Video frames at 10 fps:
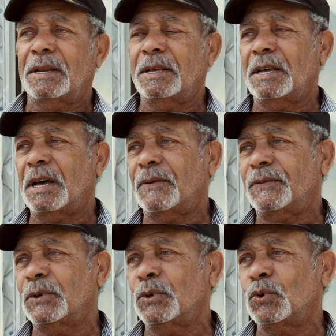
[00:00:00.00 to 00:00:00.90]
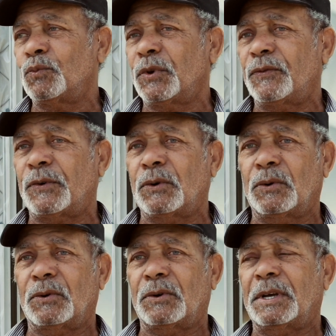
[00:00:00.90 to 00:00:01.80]
the afternoon
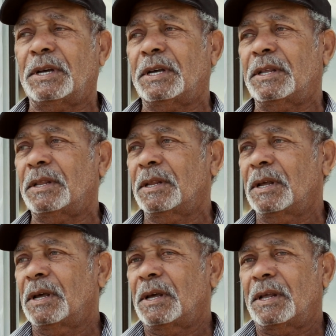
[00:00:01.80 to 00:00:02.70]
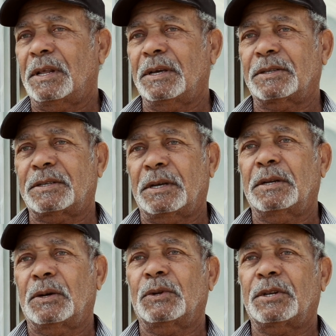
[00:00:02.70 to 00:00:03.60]
before, and they are
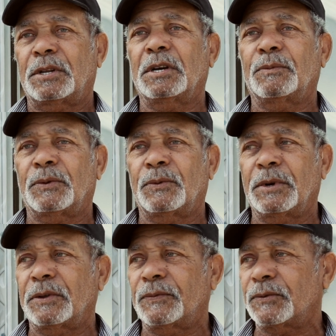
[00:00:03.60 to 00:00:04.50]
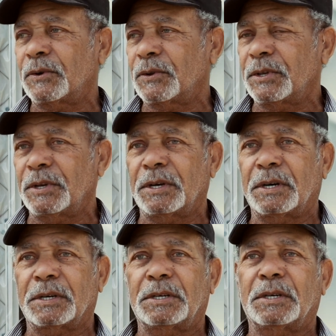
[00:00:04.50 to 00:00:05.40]
sitting on the table ready for
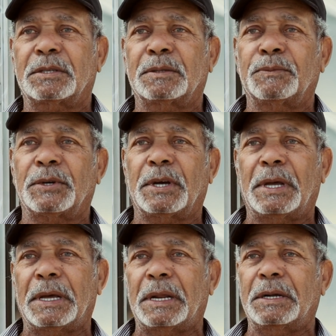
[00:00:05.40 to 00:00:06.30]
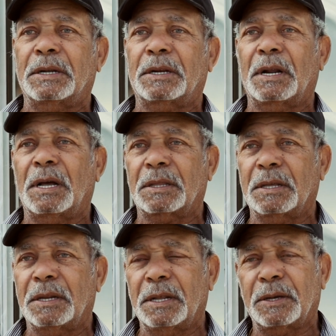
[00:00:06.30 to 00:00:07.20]
the customer at 8 o'clock
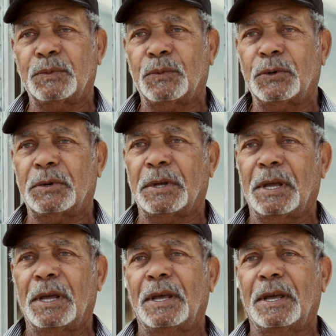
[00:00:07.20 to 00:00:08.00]
the next morning.